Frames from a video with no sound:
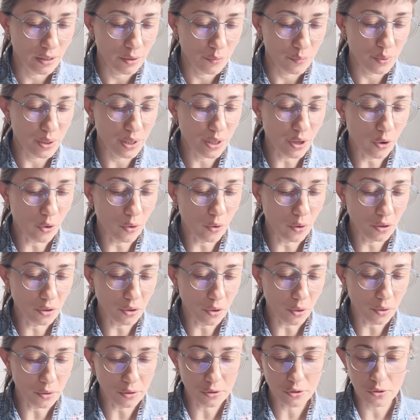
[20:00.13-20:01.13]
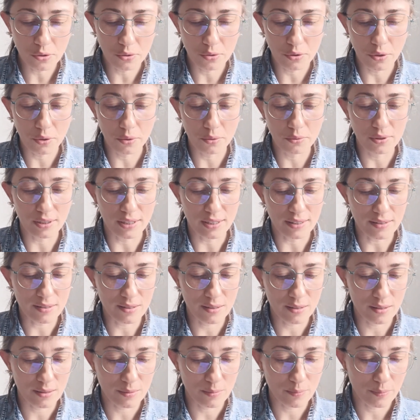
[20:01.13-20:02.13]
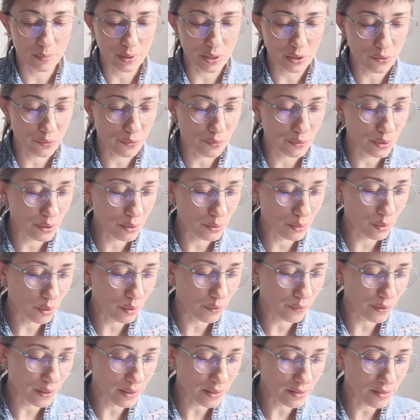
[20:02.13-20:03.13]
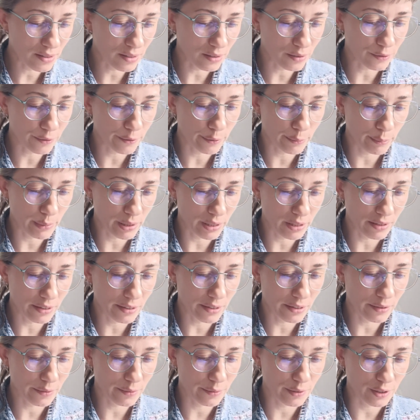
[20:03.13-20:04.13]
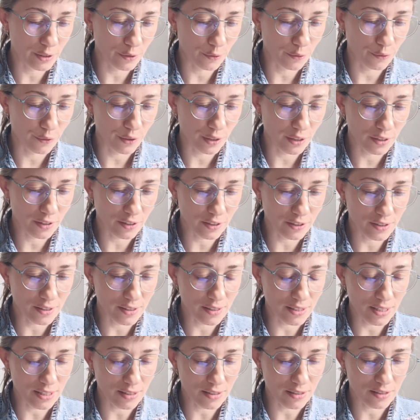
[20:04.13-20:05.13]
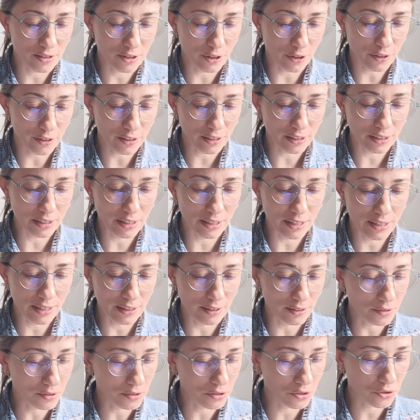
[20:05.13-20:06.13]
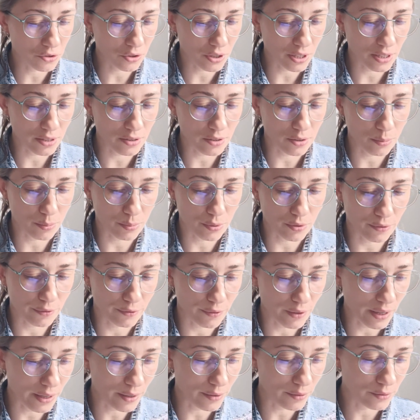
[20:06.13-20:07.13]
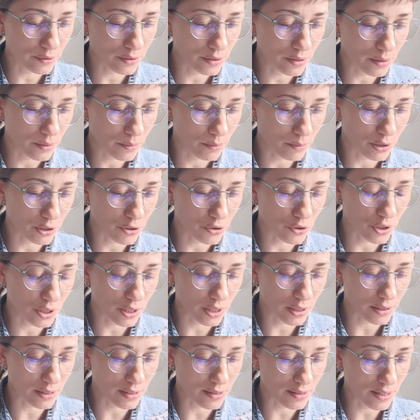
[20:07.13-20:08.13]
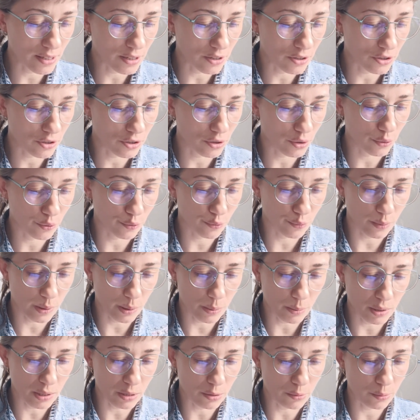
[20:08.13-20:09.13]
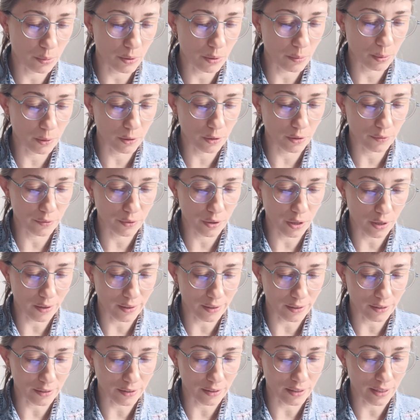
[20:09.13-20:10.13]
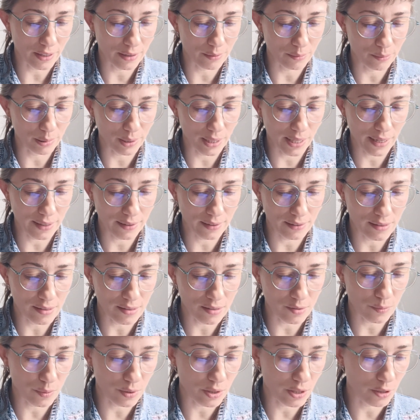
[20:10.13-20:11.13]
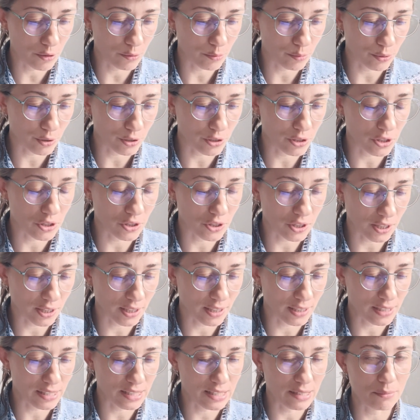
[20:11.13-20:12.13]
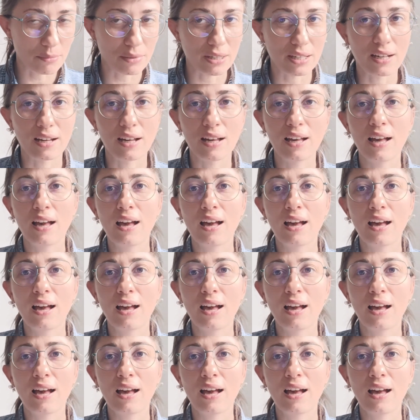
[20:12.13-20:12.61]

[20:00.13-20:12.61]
We all ought to know this, but few of us are familiar with the figures that starkly illustrate the profound marginalization of women, people of color, and blackness within British academia.